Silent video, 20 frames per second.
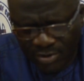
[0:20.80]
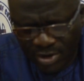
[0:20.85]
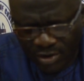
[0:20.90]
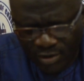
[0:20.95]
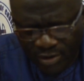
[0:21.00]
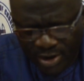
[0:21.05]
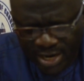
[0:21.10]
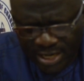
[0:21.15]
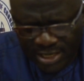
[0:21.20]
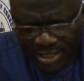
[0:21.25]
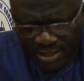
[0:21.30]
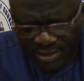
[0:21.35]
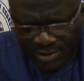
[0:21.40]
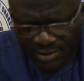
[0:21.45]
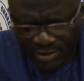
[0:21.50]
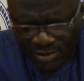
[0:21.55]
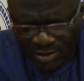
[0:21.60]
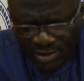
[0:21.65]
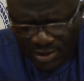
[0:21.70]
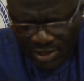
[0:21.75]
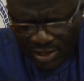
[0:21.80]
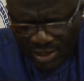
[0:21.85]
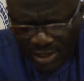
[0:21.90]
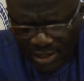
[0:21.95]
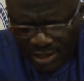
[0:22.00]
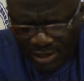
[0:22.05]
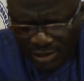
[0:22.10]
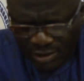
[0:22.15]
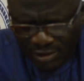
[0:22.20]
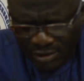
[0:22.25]
regret
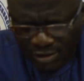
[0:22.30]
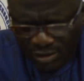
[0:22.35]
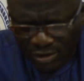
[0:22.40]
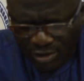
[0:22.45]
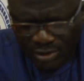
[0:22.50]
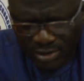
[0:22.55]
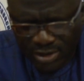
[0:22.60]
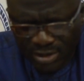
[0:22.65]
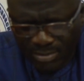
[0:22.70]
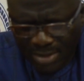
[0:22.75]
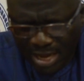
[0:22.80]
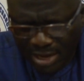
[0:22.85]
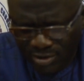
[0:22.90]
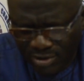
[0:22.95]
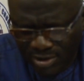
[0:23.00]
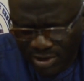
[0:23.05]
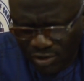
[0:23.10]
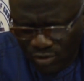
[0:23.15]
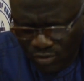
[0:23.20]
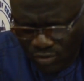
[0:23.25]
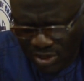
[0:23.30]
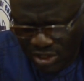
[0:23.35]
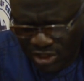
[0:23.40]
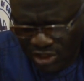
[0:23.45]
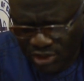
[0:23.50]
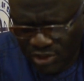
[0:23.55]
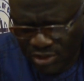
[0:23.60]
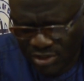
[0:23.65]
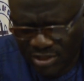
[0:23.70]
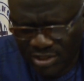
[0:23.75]
on the manner in
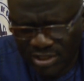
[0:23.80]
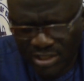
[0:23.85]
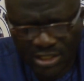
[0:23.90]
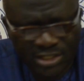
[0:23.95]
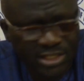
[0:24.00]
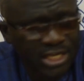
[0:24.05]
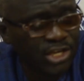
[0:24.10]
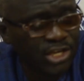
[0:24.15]
which the